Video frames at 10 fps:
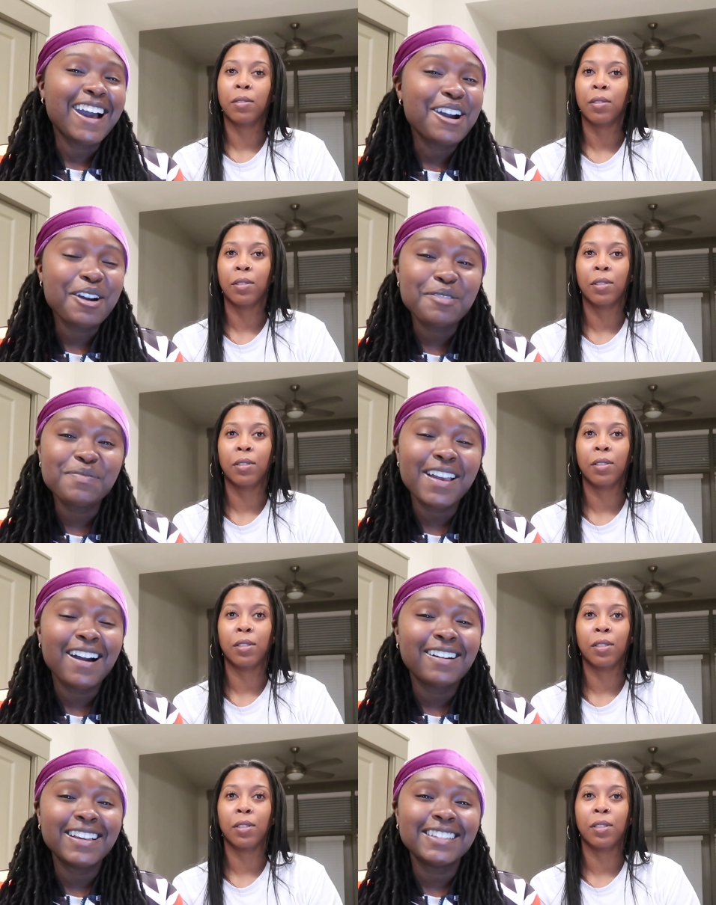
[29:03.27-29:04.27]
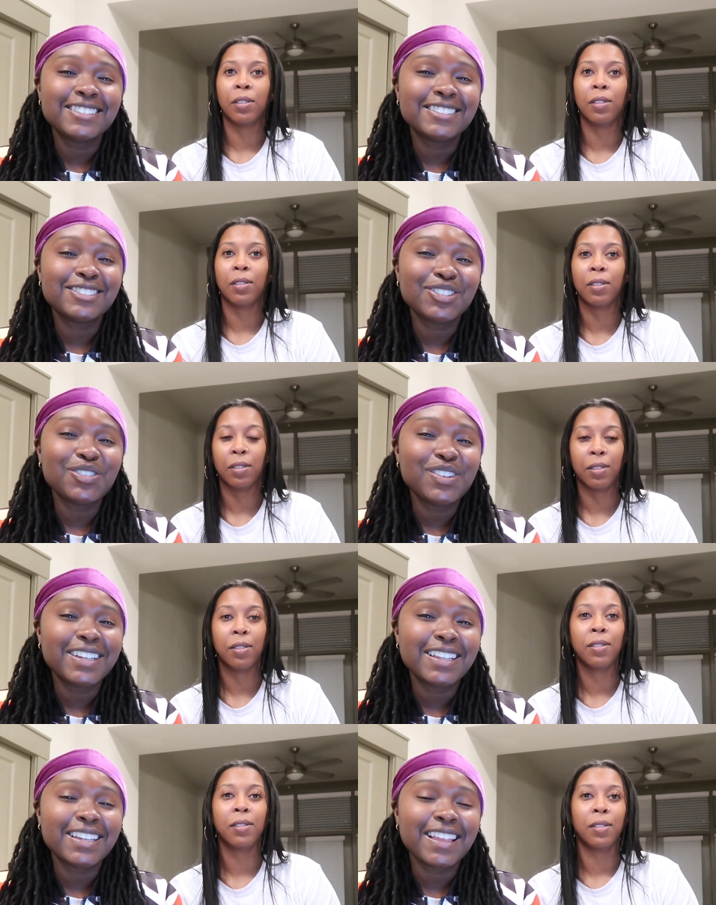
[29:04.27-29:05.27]
Speaker 1: I hope y'all
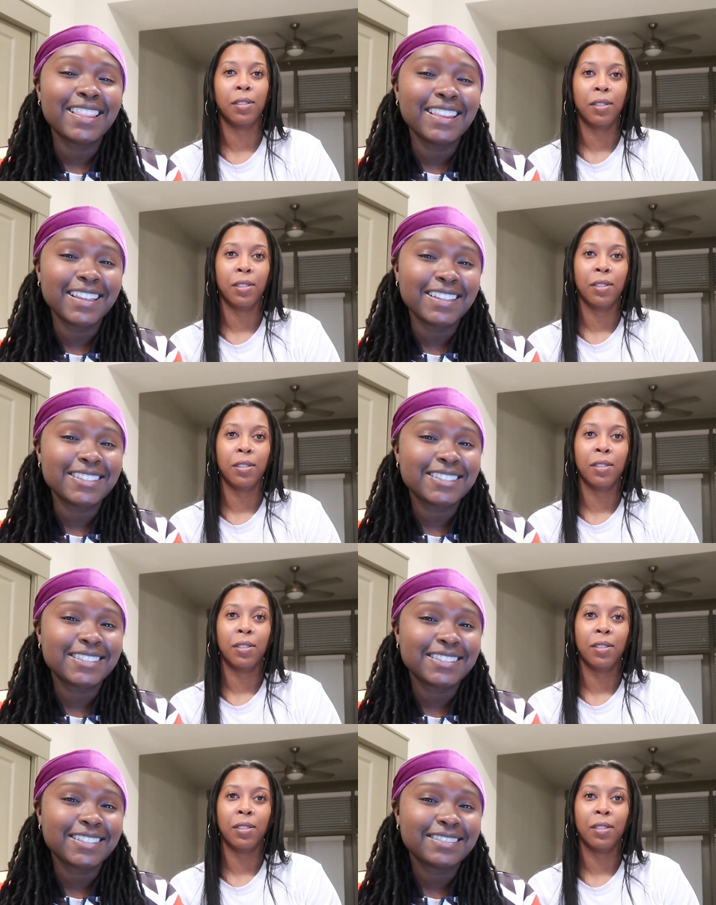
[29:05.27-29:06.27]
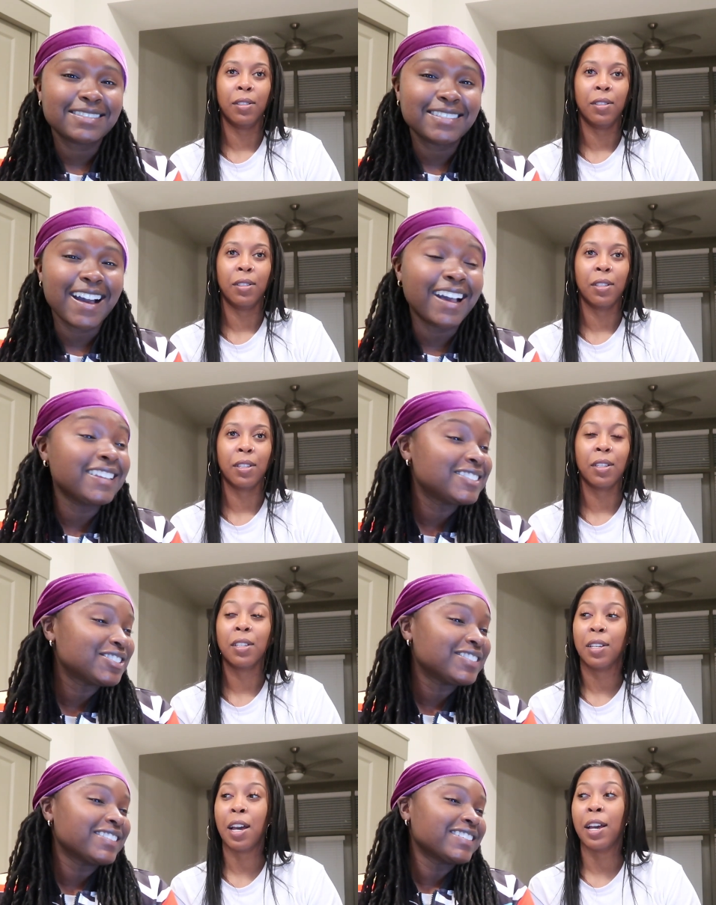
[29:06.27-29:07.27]
enjoyed this. I
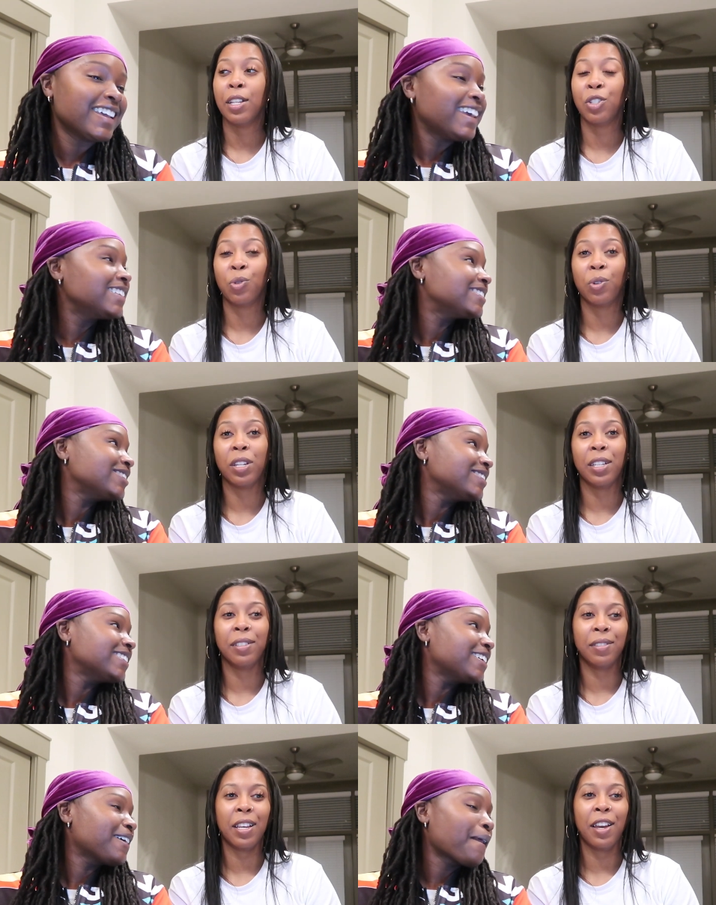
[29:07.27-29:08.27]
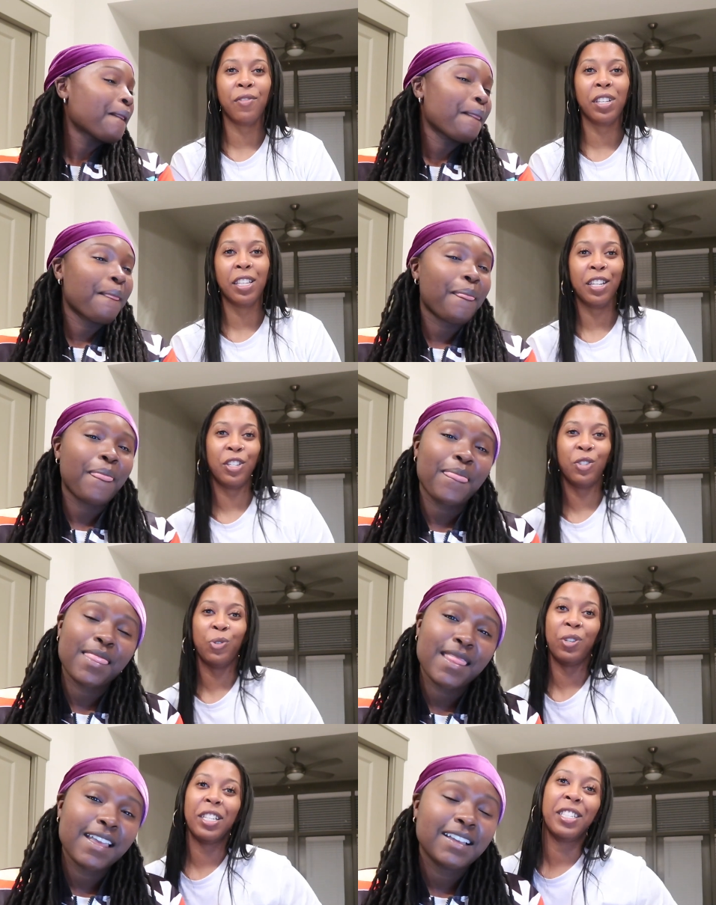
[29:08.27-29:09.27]
enjoyed
Speaker 2: it. I really
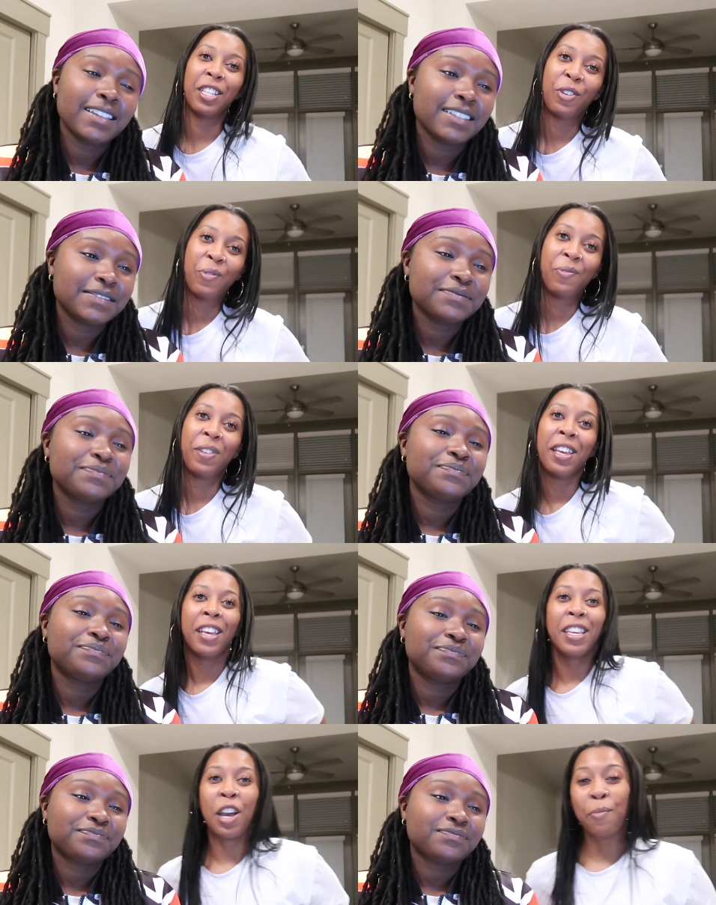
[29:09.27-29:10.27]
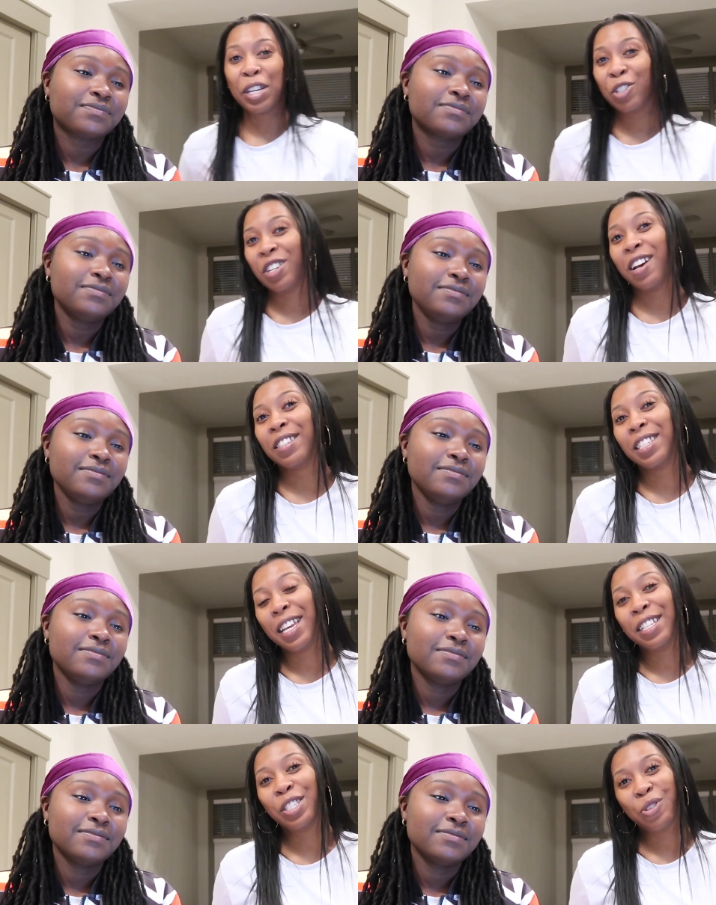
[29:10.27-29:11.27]
enjoyed it. So y'all make sure y'all
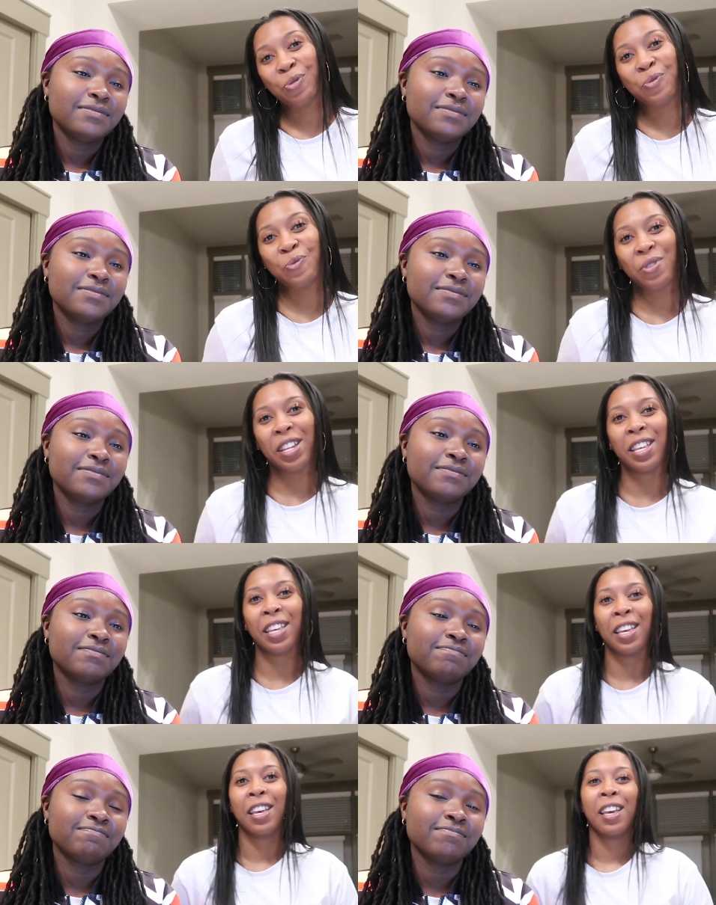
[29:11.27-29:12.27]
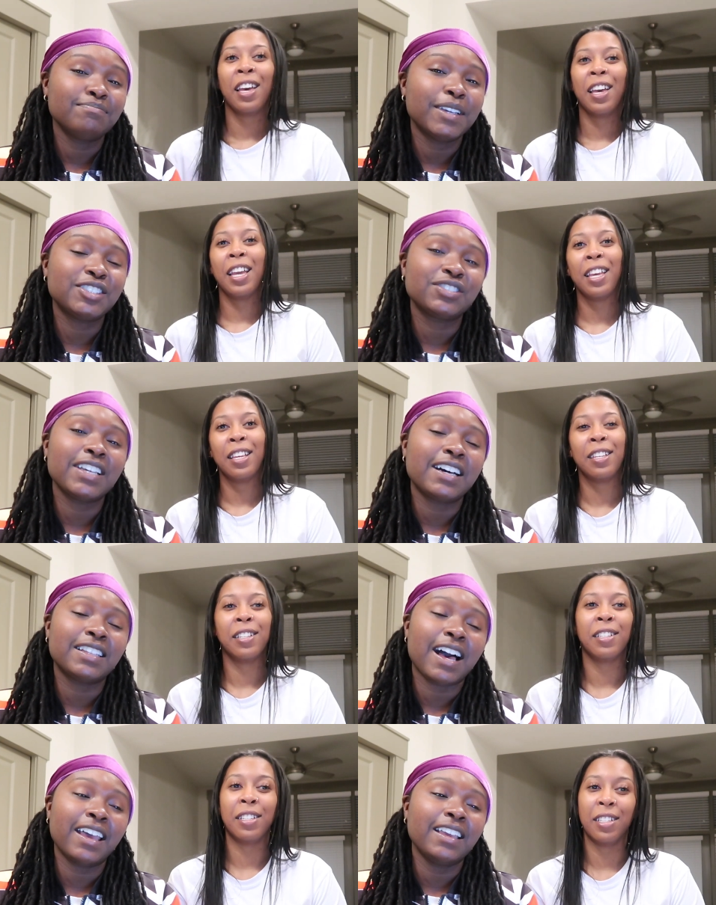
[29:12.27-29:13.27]
stay tuned. Make sure
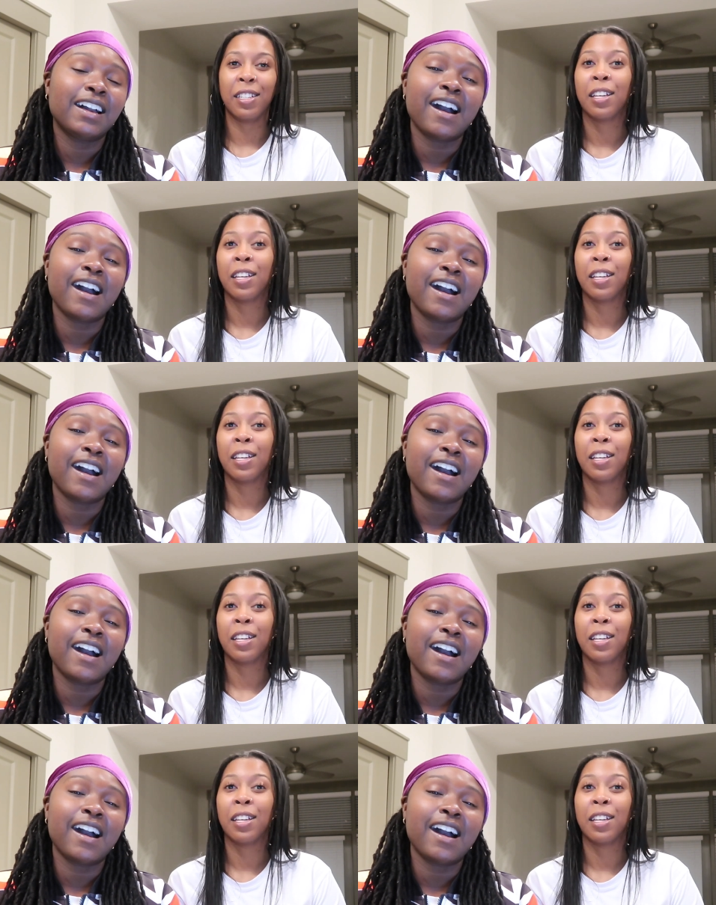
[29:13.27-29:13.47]
y'all like,